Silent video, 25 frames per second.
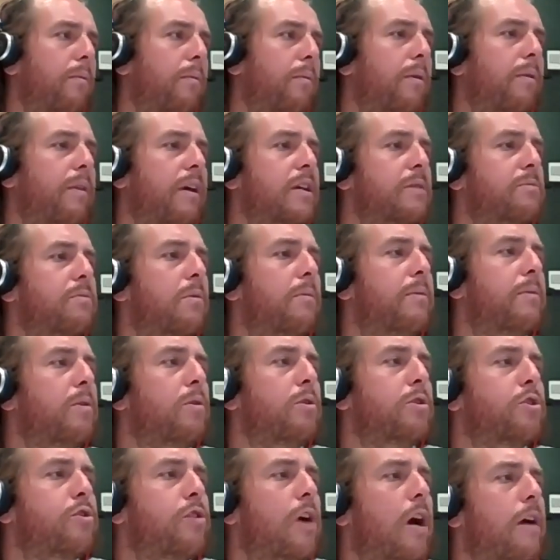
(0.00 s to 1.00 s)
that's what we're all
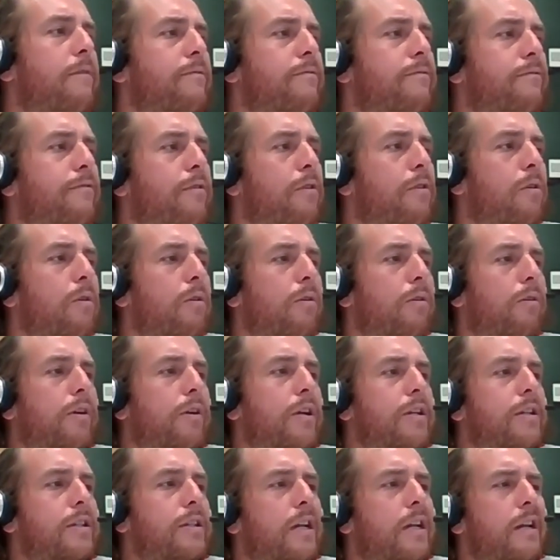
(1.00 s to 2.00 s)
striving for,
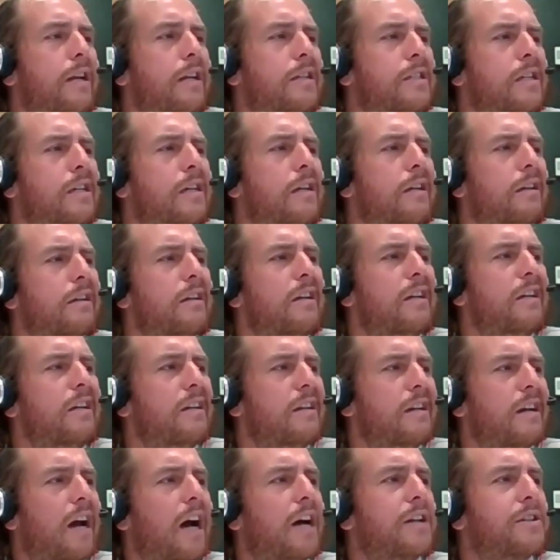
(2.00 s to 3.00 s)
Chris. And it's like,
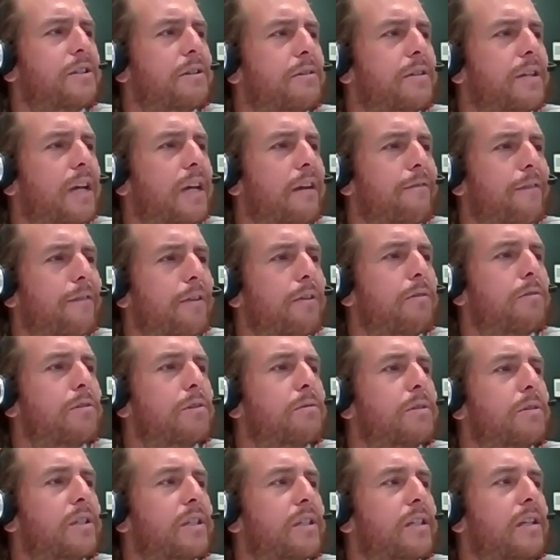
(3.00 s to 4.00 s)
as you say, for those who
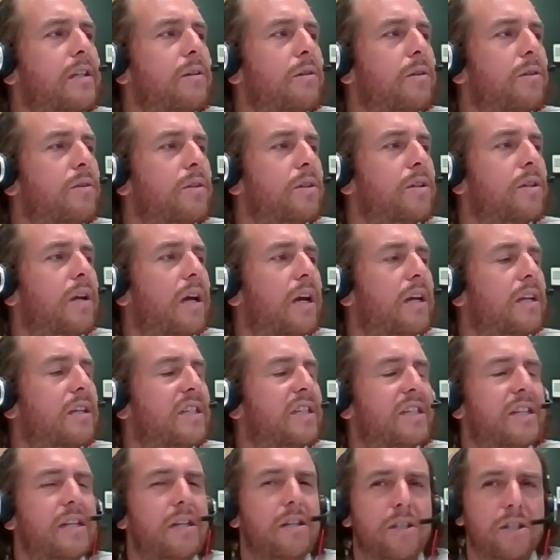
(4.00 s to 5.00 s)
are
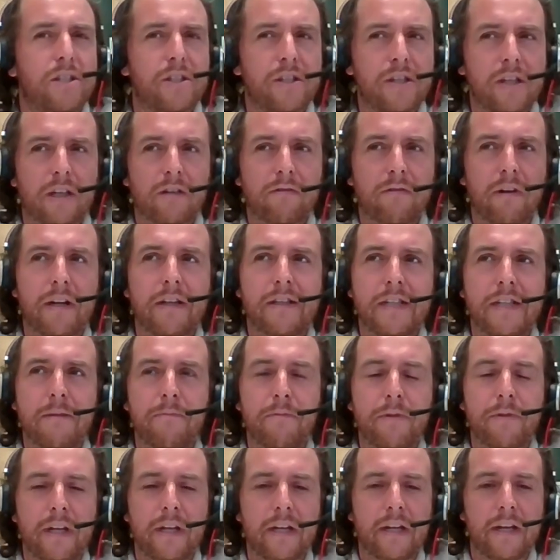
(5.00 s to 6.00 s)
still stuck right deep
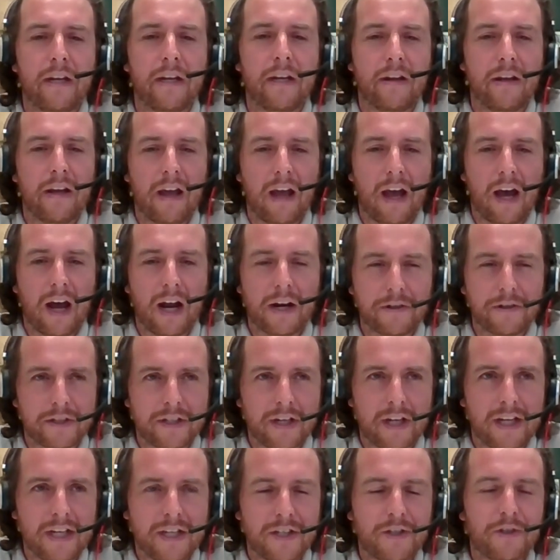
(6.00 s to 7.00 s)
within it, and you say
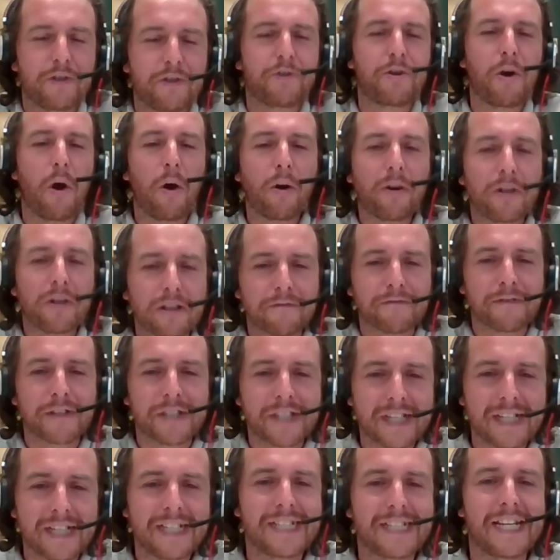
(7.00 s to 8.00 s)
it's your doctor
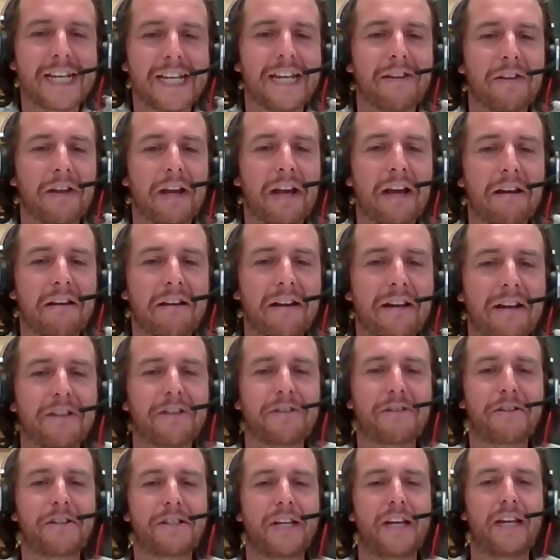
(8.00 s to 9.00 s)
facilitating that, and as
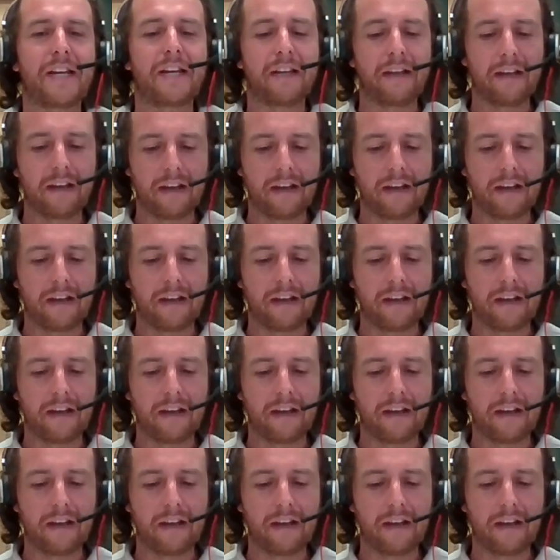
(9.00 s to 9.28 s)
you say,